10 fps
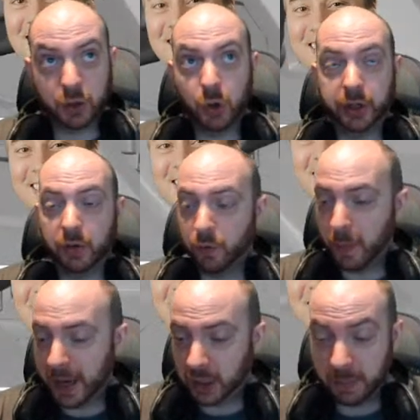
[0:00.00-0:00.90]
not a
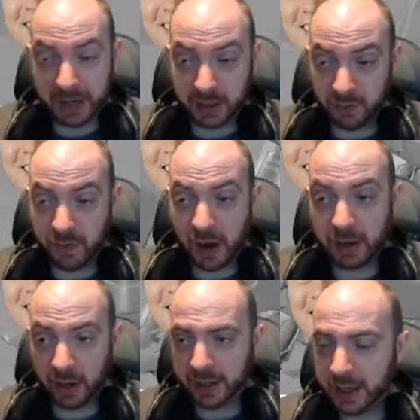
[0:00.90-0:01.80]
confirmation, but it's very
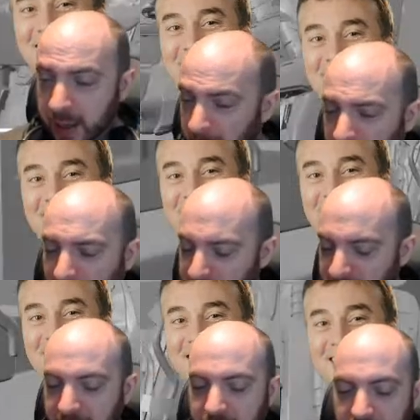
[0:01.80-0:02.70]
likely.
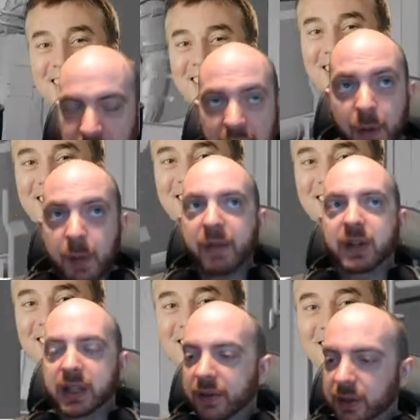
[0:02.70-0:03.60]
They might be able
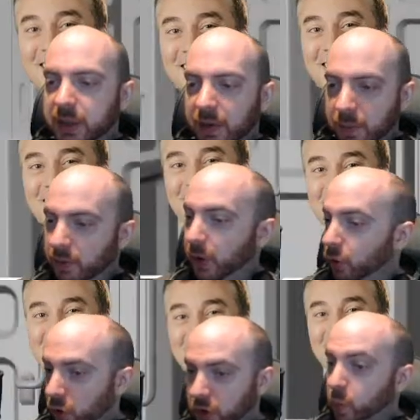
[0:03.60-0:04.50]
to save some stuff and move it
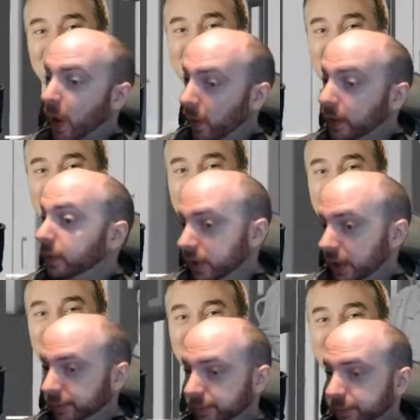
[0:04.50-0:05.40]
across as well, though. So